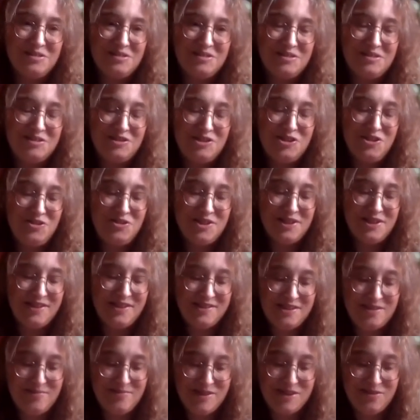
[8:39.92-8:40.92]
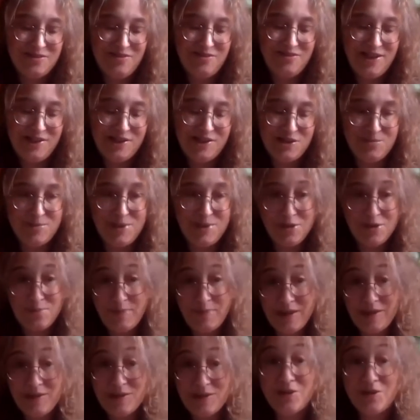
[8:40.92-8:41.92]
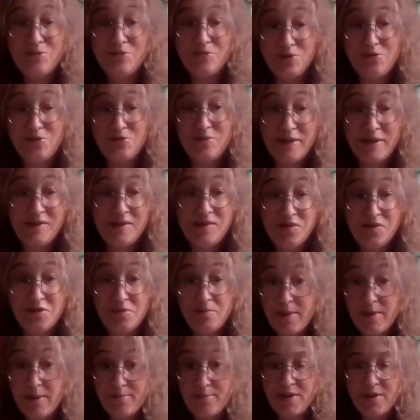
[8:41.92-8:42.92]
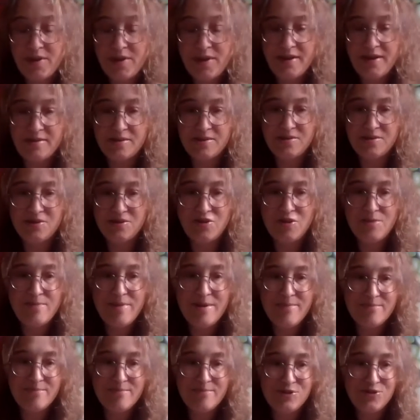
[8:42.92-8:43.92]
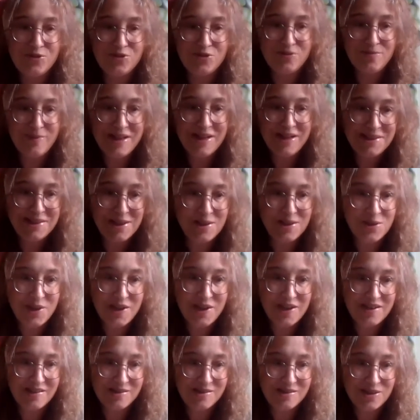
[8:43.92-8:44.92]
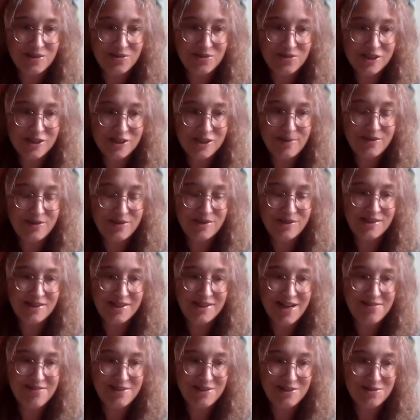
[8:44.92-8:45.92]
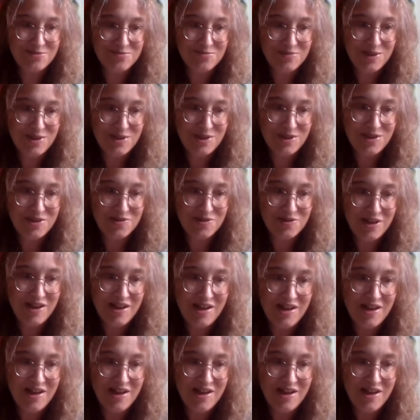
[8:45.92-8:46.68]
Judaism is a religion where you're being told always to remember things and to remember traumatic things, and you're supposed to carry them with you.